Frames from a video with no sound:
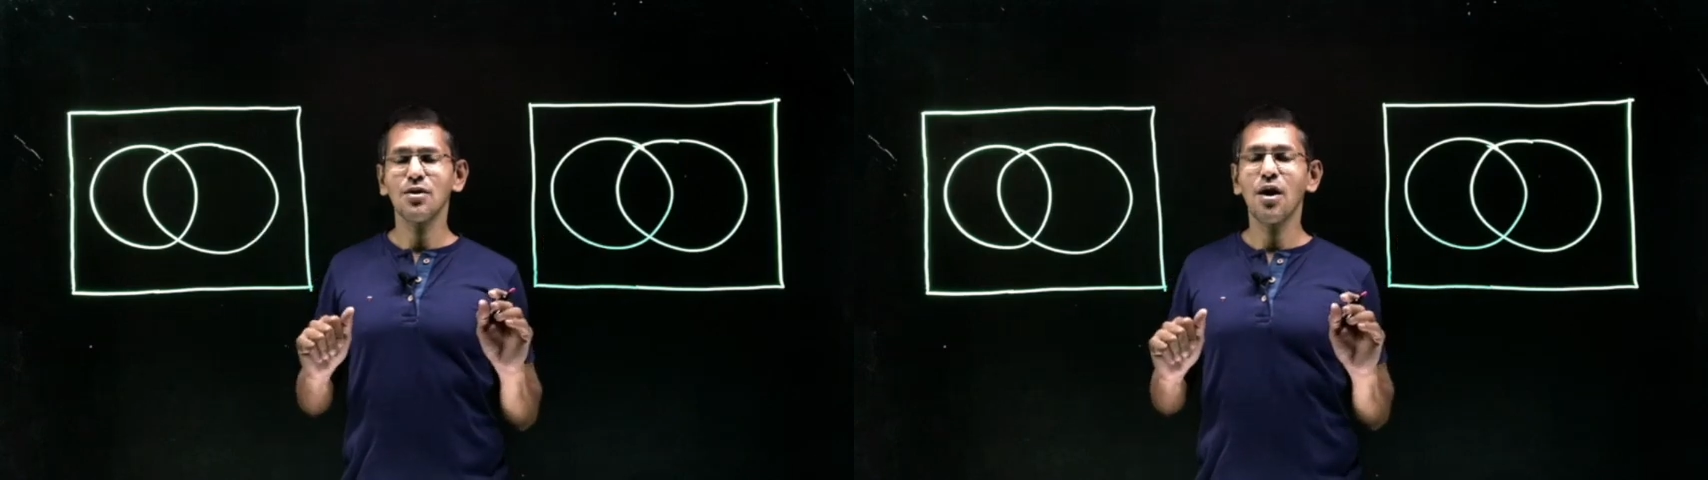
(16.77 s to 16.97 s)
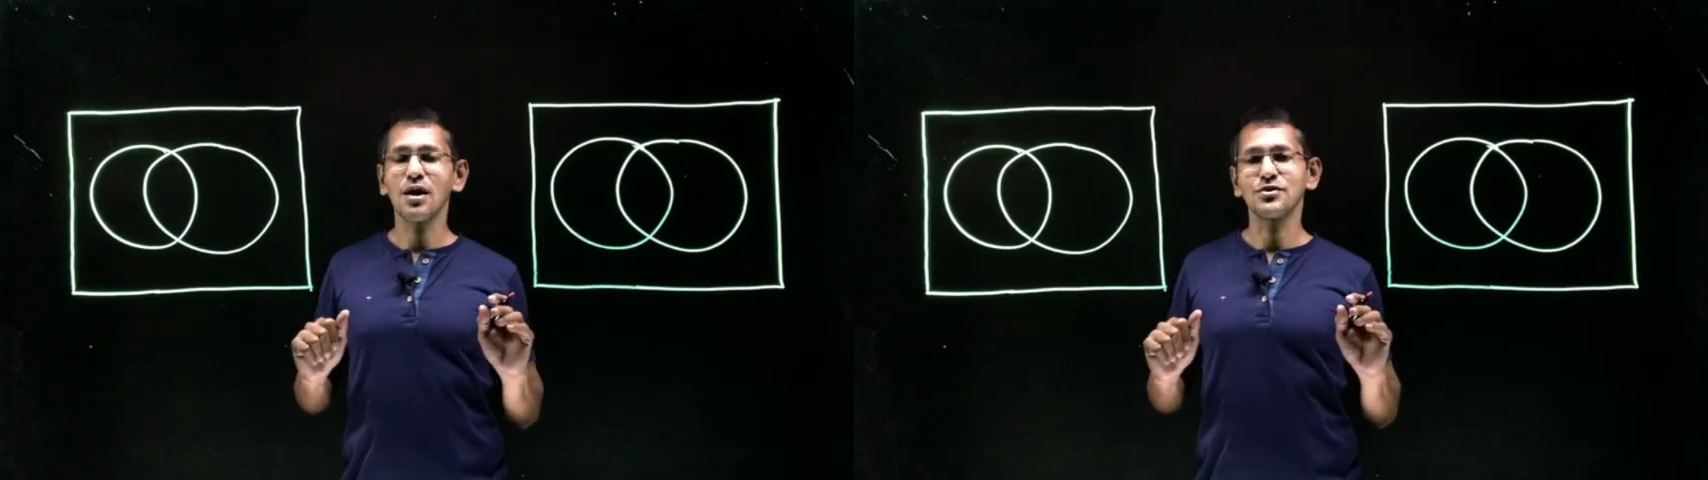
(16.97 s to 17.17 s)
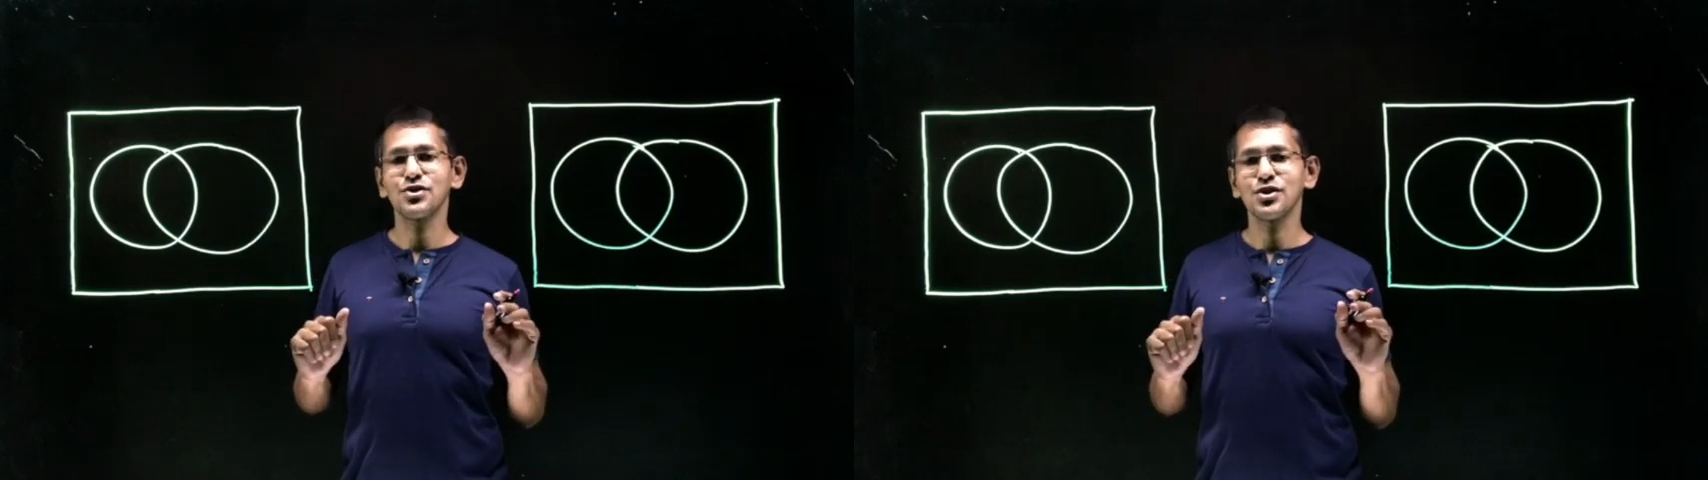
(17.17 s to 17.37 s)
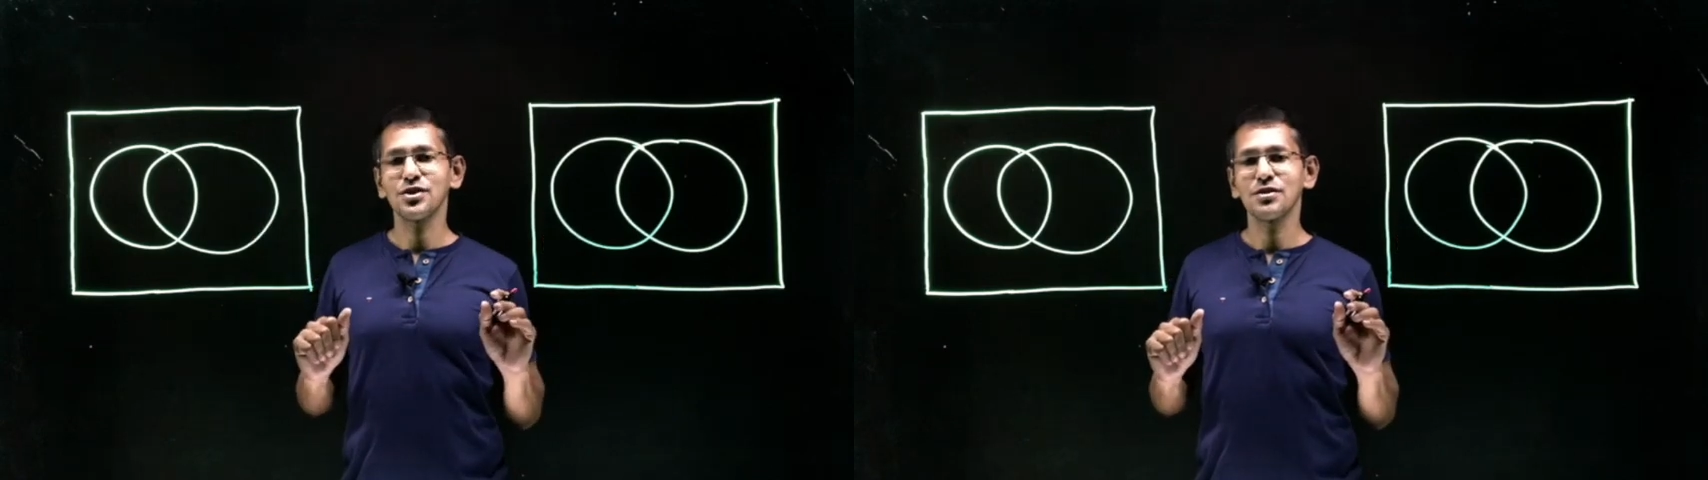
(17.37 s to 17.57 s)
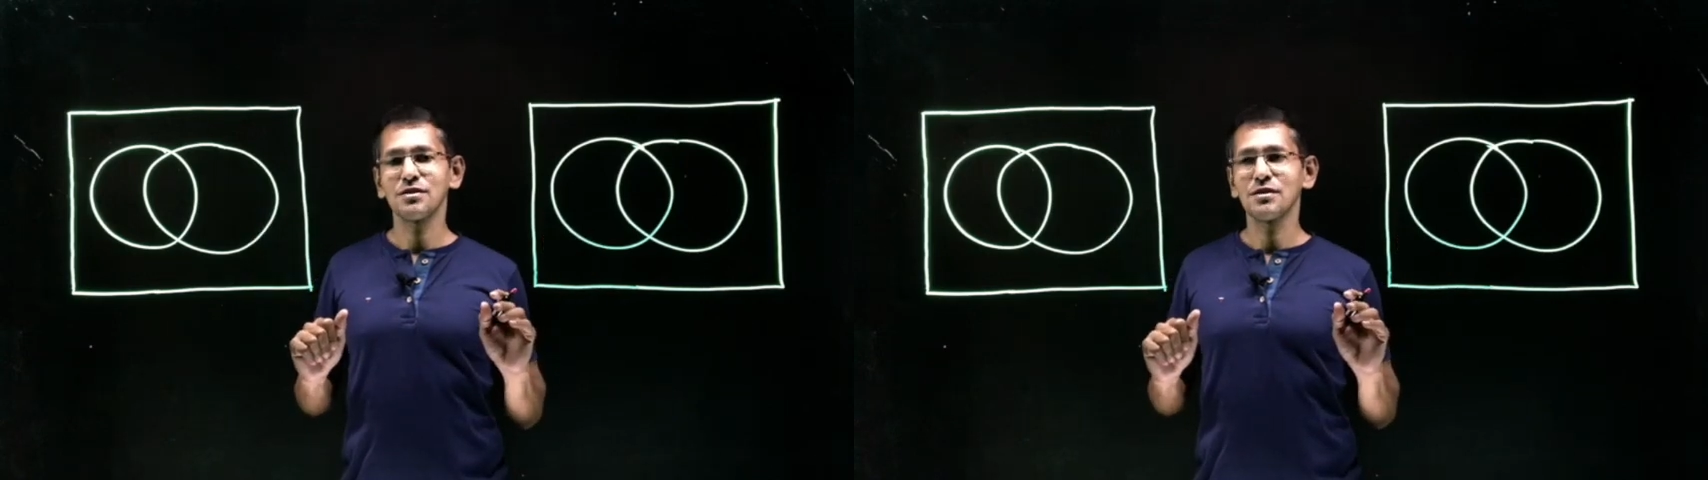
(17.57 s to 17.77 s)
college.
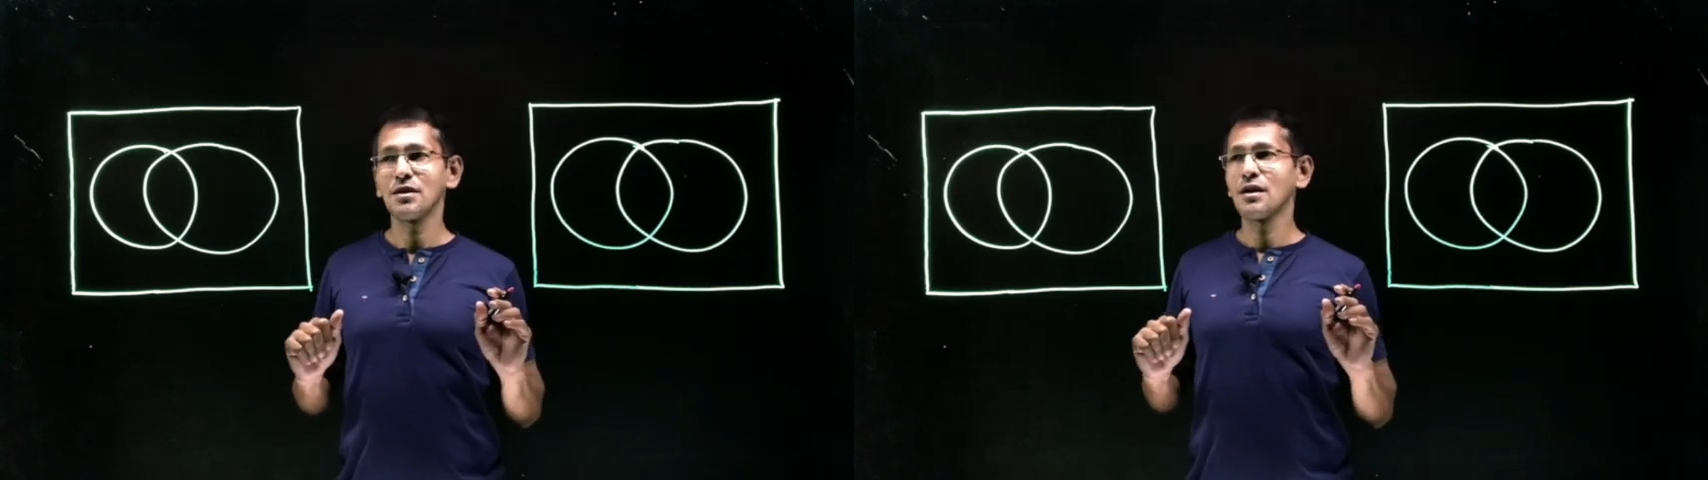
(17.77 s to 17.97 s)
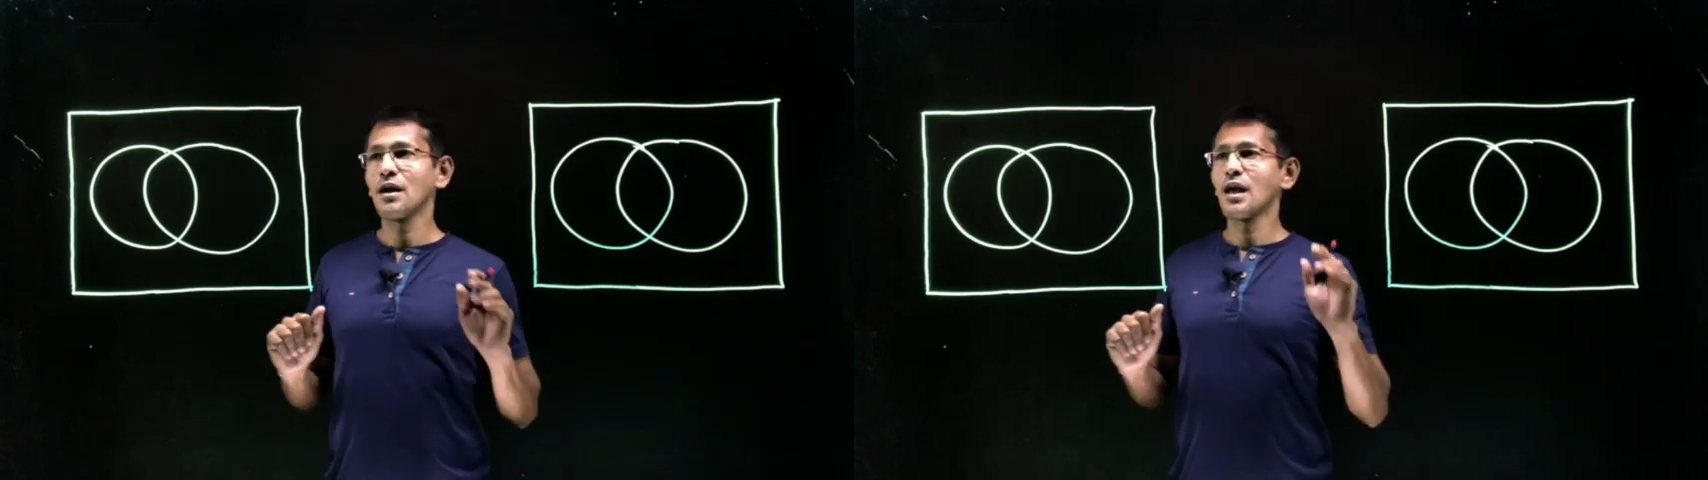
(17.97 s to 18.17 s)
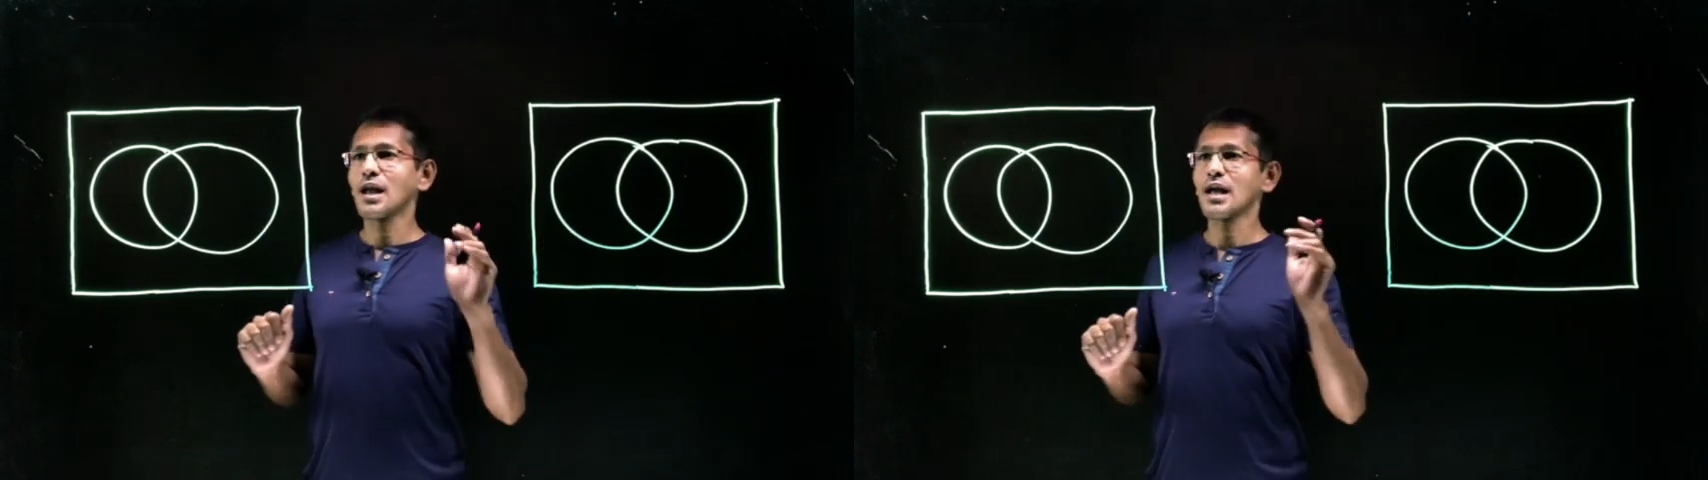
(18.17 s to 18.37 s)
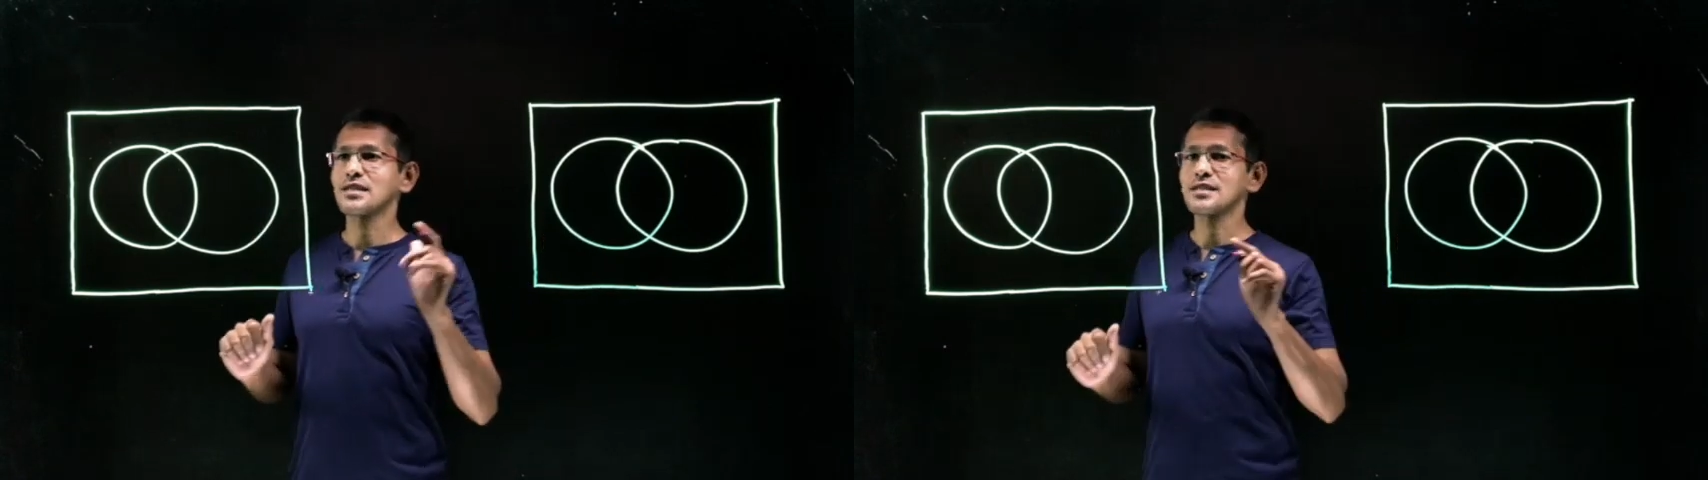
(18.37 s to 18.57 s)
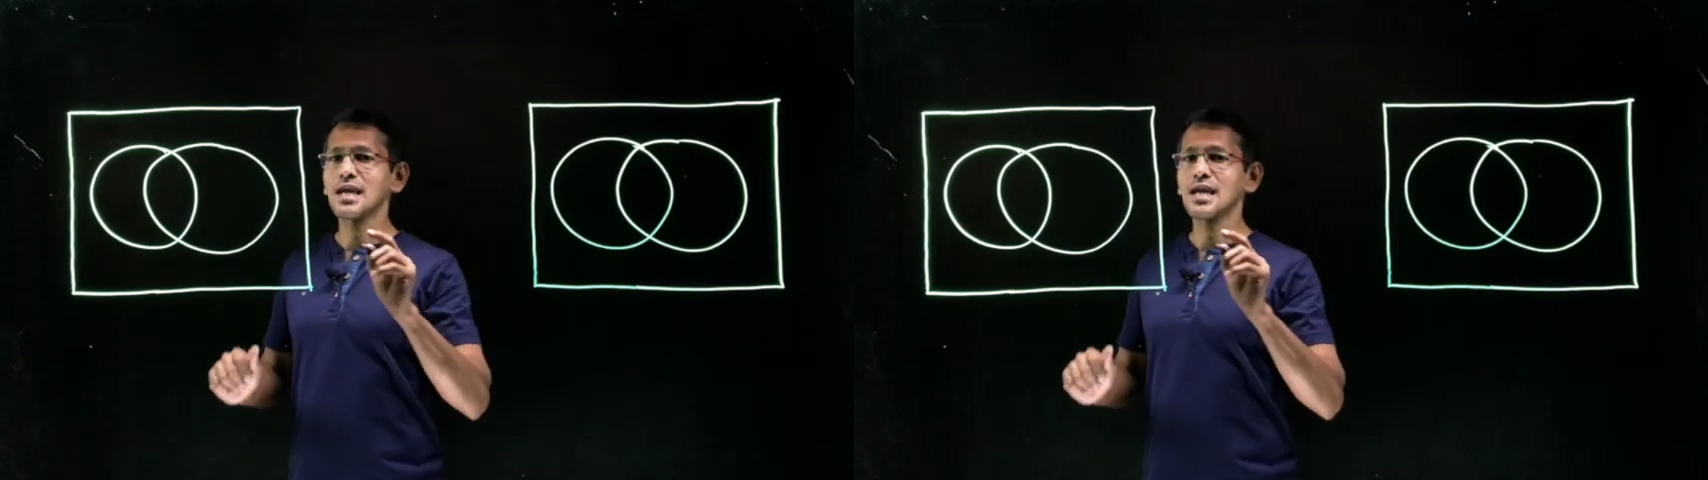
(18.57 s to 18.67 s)
Let's